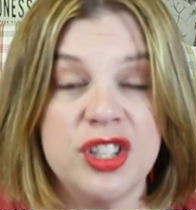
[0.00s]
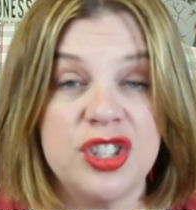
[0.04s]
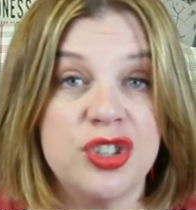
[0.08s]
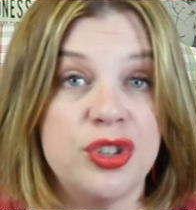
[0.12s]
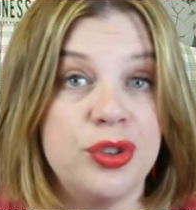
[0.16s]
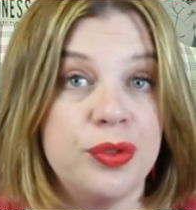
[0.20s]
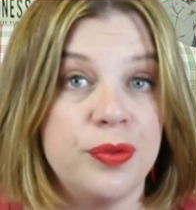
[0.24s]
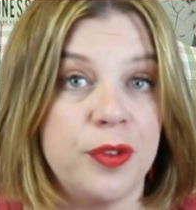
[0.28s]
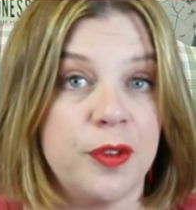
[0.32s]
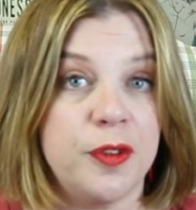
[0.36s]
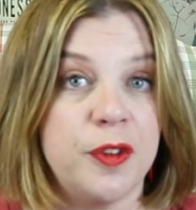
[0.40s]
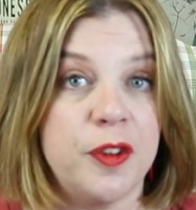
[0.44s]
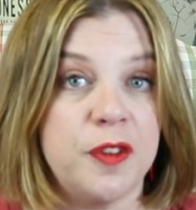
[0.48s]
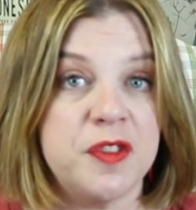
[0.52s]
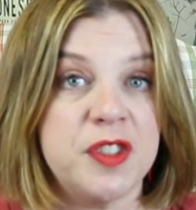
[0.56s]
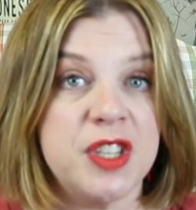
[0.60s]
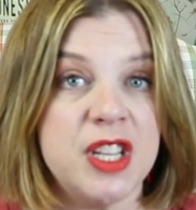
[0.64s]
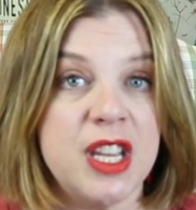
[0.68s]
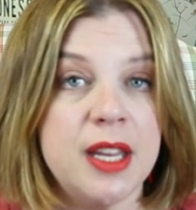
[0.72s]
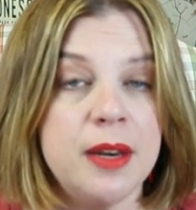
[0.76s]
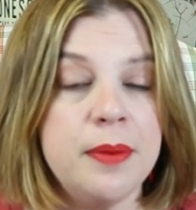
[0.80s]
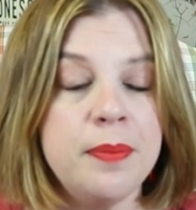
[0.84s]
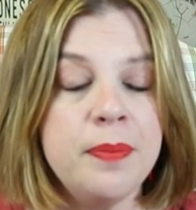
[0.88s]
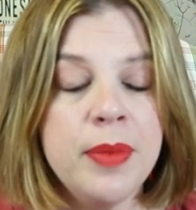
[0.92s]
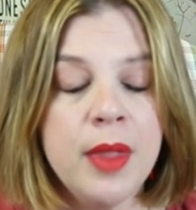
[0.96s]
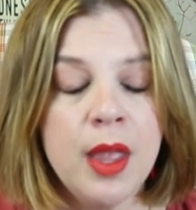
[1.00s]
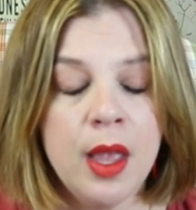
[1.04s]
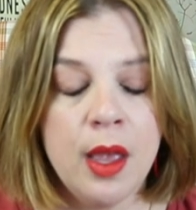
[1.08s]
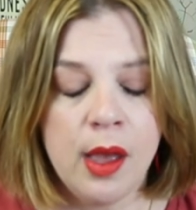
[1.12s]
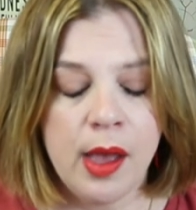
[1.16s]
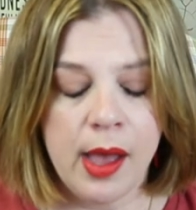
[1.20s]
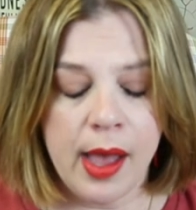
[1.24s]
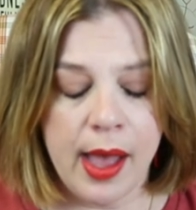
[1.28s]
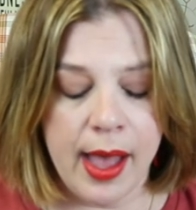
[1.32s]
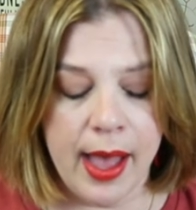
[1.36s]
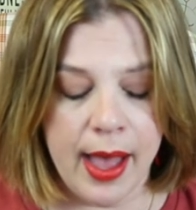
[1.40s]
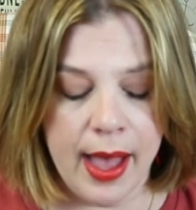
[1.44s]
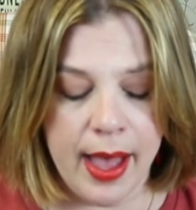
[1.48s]
It's two for 15. Um,
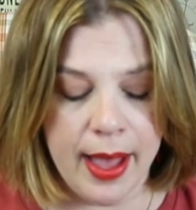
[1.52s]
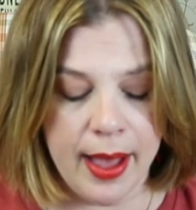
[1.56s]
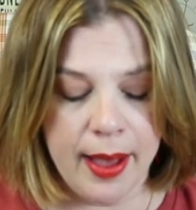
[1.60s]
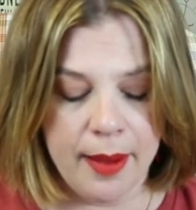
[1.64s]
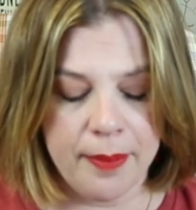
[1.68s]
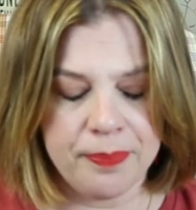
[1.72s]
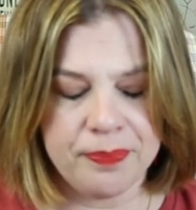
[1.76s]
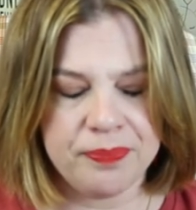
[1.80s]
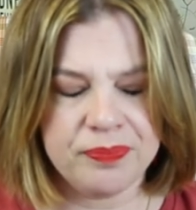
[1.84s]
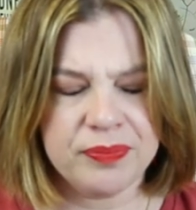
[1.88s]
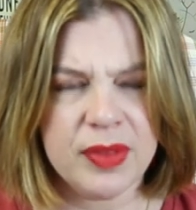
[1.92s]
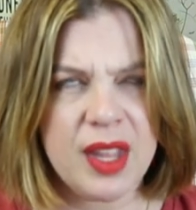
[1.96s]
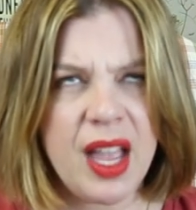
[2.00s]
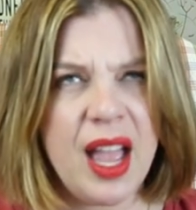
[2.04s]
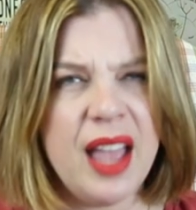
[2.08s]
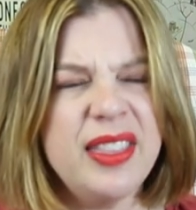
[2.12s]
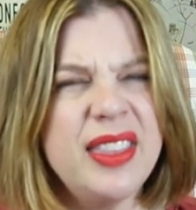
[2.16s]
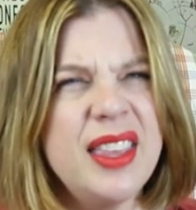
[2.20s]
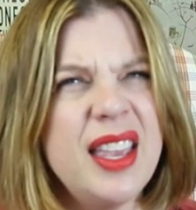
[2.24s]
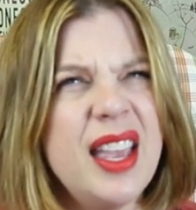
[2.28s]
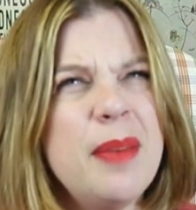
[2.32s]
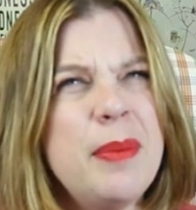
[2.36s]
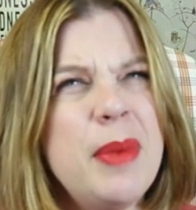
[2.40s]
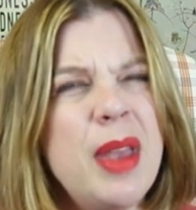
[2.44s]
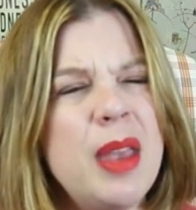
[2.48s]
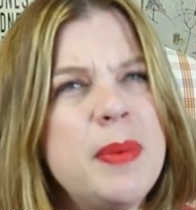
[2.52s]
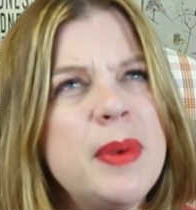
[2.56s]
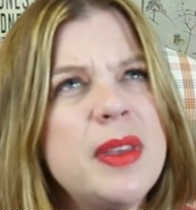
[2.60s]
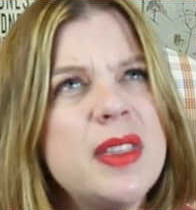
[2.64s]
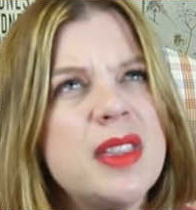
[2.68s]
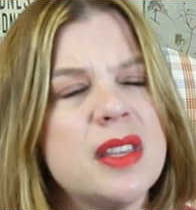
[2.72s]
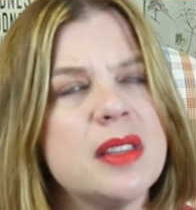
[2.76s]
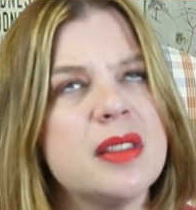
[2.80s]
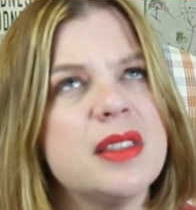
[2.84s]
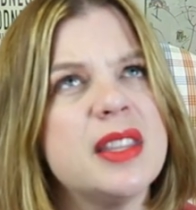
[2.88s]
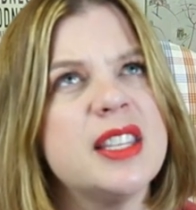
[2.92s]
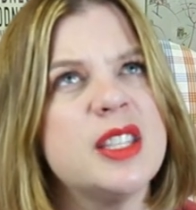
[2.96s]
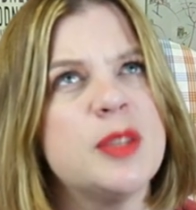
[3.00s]
I think it
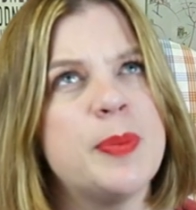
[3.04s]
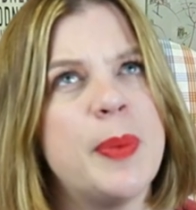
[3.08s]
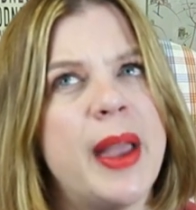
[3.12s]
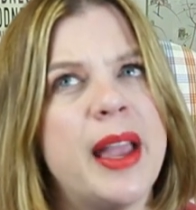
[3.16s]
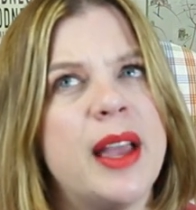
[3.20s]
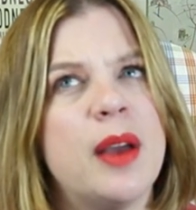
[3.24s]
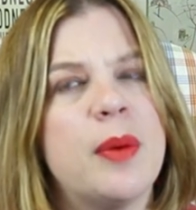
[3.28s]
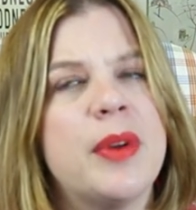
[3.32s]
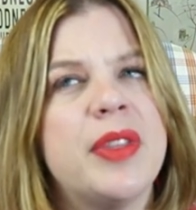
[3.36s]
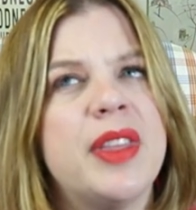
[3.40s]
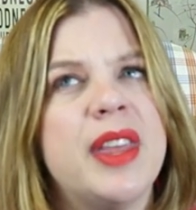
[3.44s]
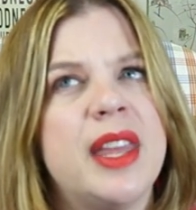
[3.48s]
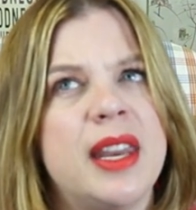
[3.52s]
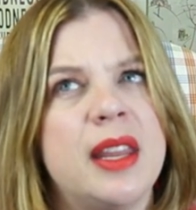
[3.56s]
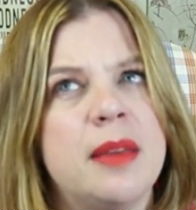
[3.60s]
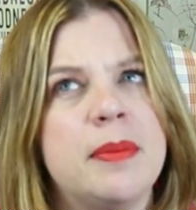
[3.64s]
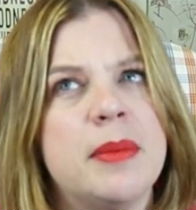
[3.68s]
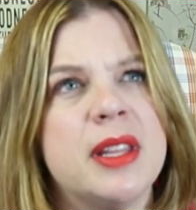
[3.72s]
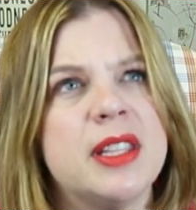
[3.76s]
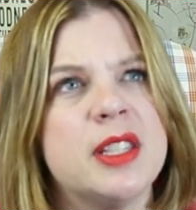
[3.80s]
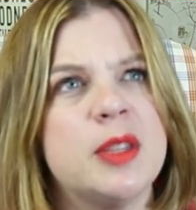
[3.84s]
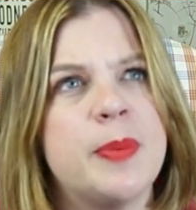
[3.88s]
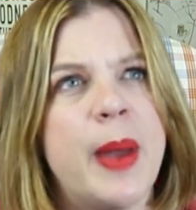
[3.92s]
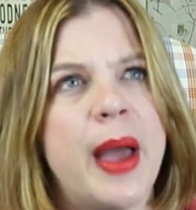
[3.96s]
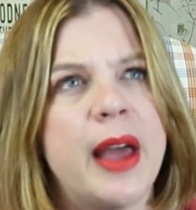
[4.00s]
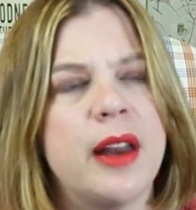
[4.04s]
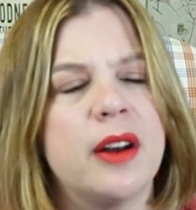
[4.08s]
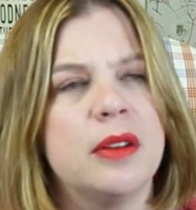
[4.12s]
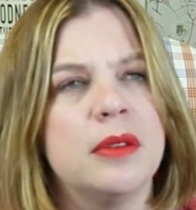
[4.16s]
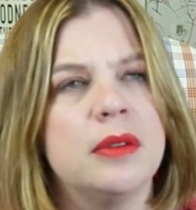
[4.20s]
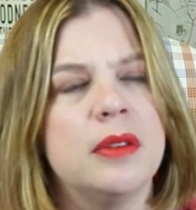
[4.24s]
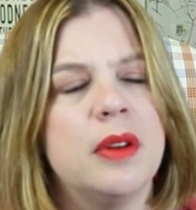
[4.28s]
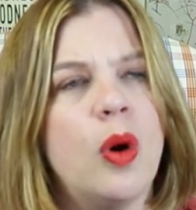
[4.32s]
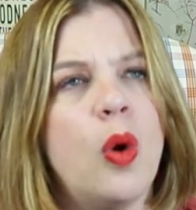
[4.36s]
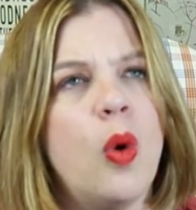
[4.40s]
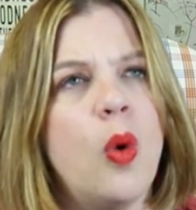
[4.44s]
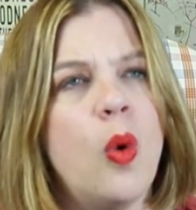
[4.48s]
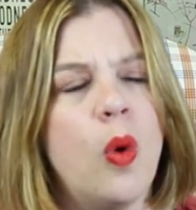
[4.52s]
may be the, this pant with any men's
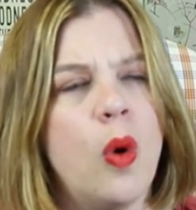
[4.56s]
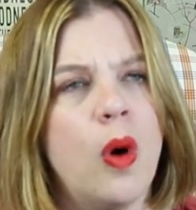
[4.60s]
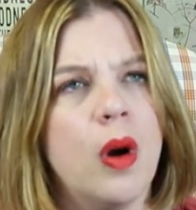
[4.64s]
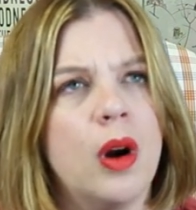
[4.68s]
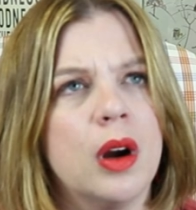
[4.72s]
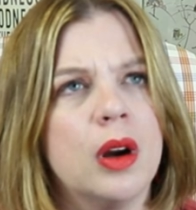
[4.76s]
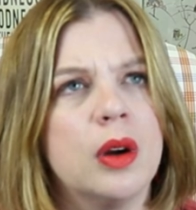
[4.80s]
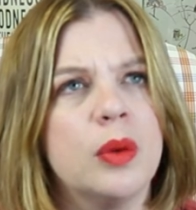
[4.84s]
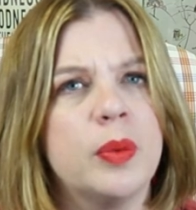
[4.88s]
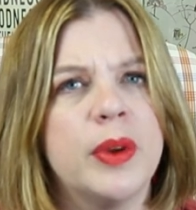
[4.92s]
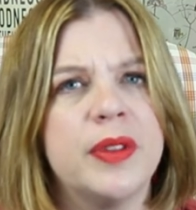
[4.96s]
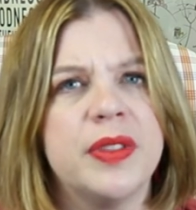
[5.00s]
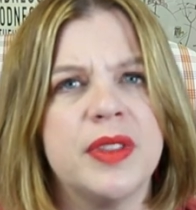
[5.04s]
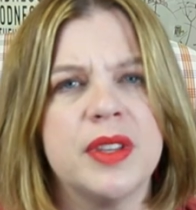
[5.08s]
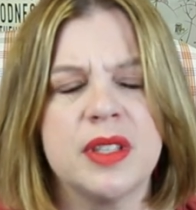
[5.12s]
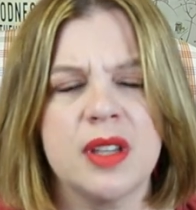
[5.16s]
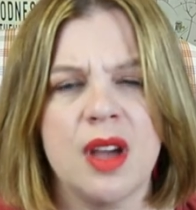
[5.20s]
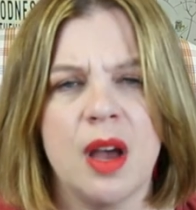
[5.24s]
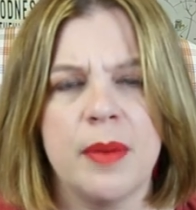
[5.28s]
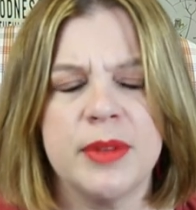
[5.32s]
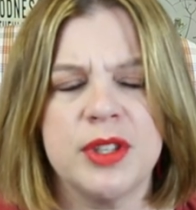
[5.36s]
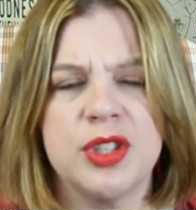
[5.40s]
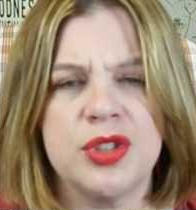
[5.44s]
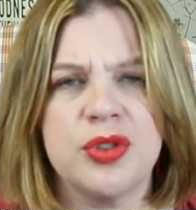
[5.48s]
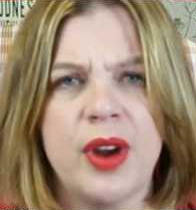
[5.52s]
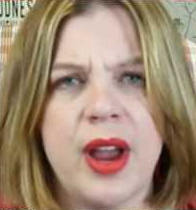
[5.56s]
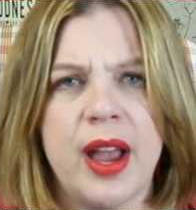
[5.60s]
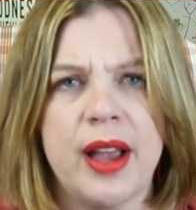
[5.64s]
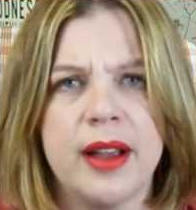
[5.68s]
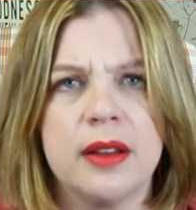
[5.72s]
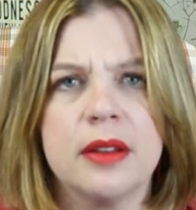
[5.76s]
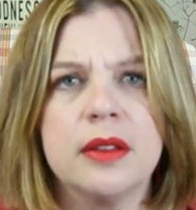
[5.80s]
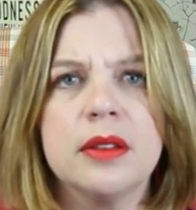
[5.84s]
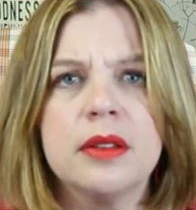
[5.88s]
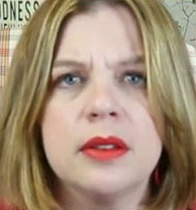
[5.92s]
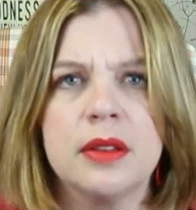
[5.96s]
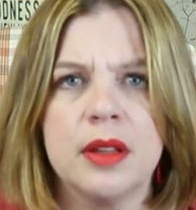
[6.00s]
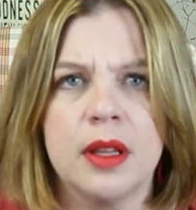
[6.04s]
pattern or with the Thomas
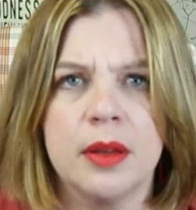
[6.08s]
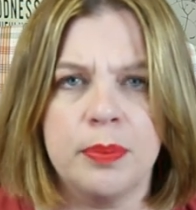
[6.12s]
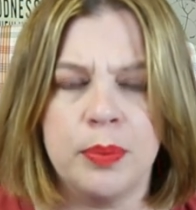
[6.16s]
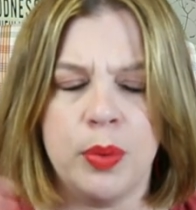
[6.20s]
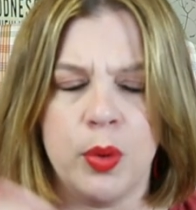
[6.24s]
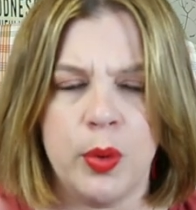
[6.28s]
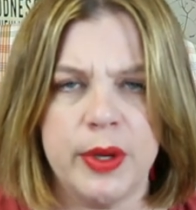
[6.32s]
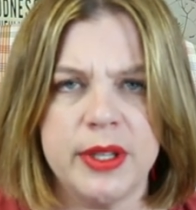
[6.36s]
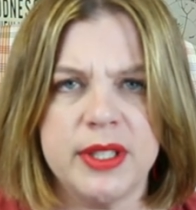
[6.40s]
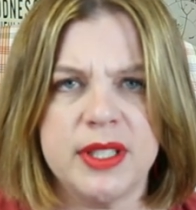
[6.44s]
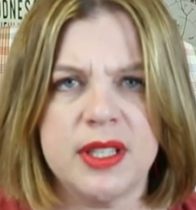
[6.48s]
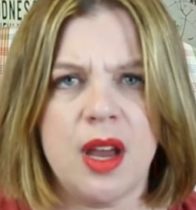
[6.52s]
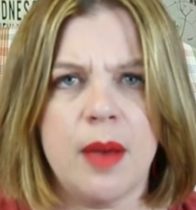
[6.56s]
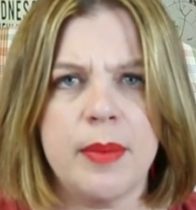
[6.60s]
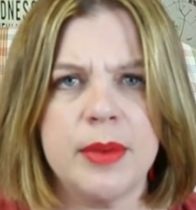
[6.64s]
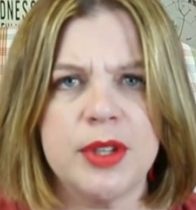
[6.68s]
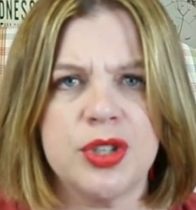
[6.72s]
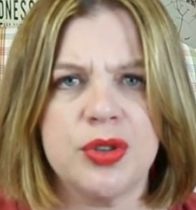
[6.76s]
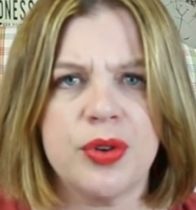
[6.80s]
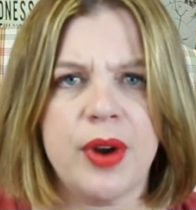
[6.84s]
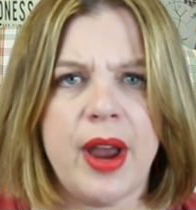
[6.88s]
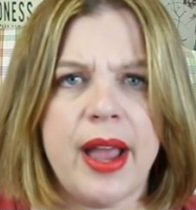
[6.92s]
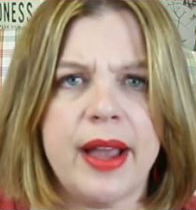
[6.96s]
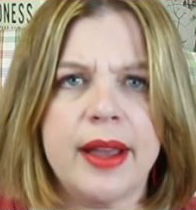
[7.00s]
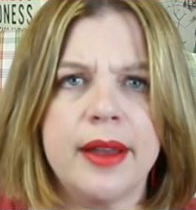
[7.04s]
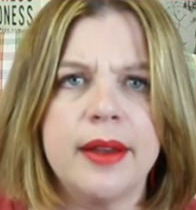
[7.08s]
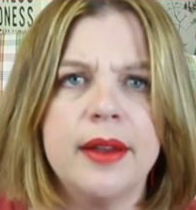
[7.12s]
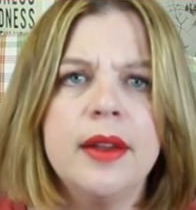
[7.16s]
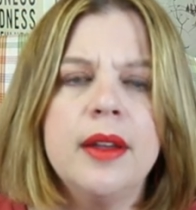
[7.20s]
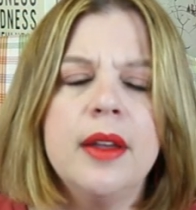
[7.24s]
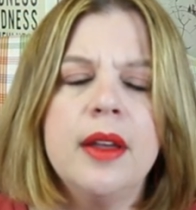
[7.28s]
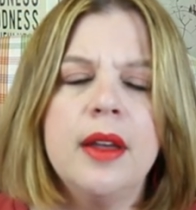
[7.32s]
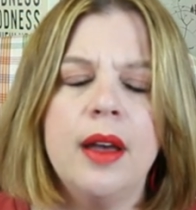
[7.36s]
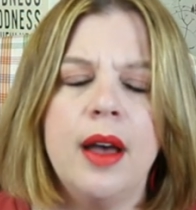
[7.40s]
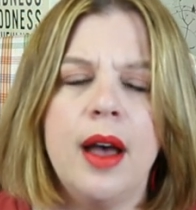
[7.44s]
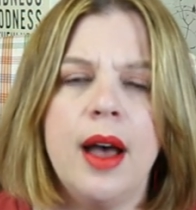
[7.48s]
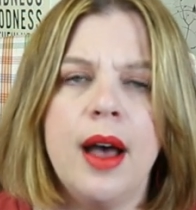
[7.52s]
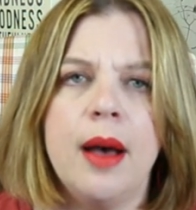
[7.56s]
Track, the boys Thomas Track,
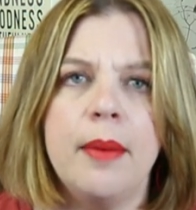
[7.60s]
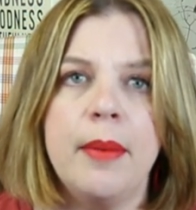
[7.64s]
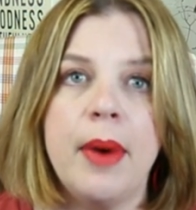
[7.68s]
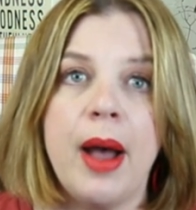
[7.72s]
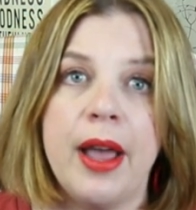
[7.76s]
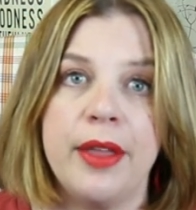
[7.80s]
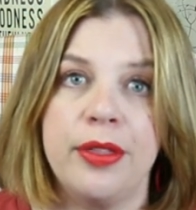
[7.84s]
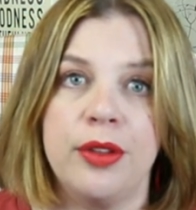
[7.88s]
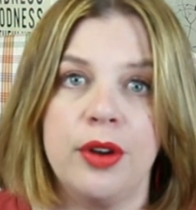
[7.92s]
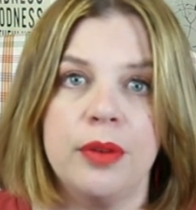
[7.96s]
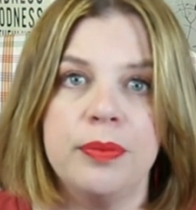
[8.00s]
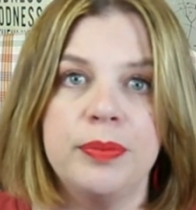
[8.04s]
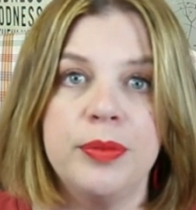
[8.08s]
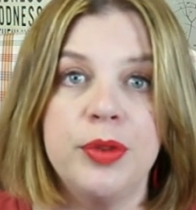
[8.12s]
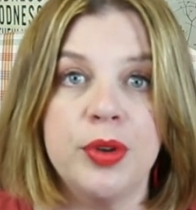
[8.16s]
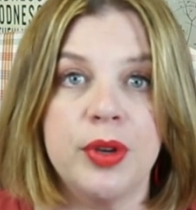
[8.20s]
um, either.